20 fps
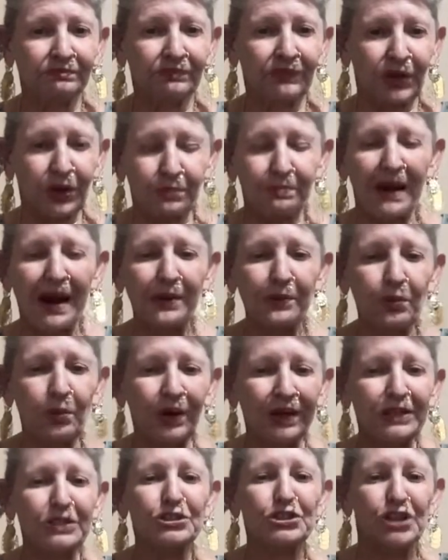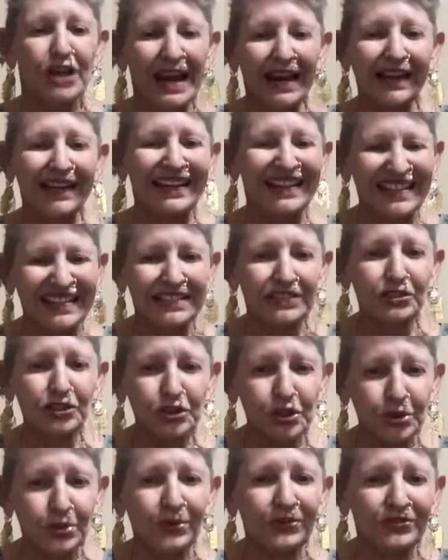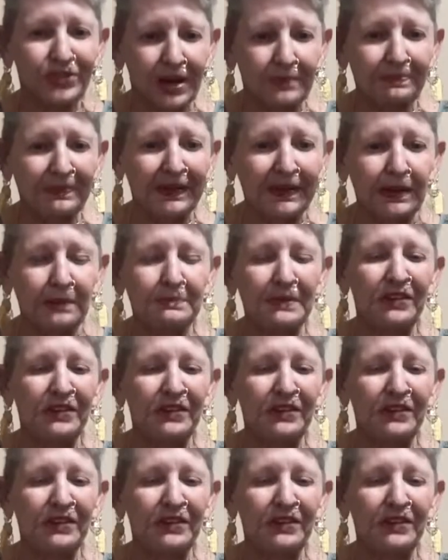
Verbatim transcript: You might want to check into something